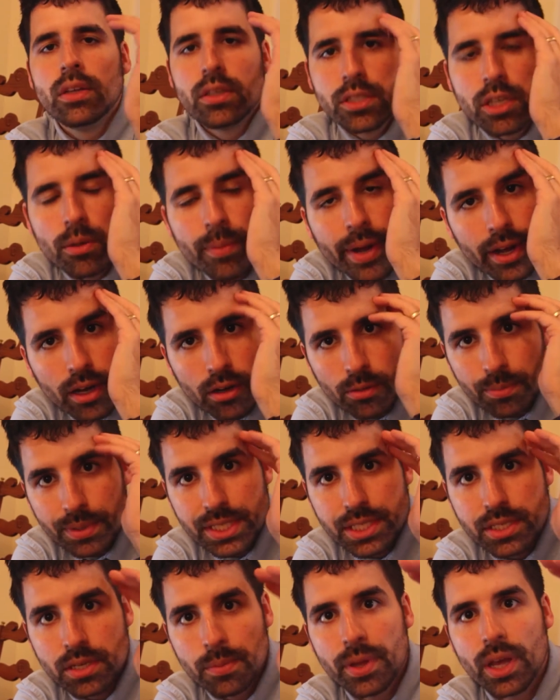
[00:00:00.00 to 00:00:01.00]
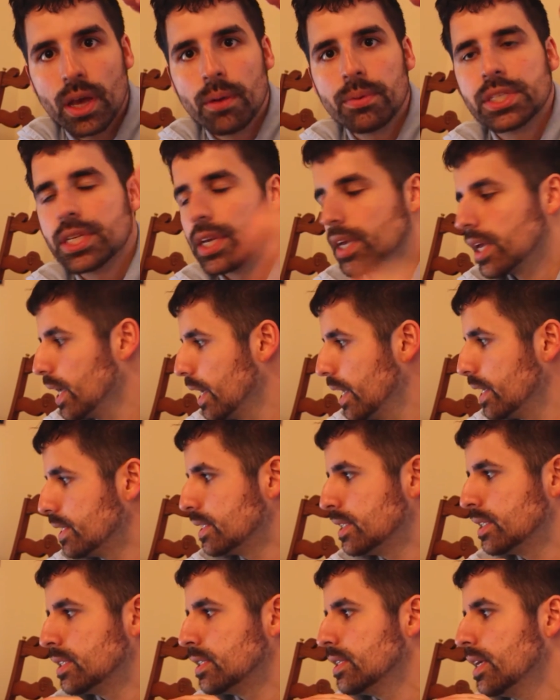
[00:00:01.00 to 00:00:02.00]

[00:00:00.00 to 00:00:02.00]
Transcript: So my hope is to be able to get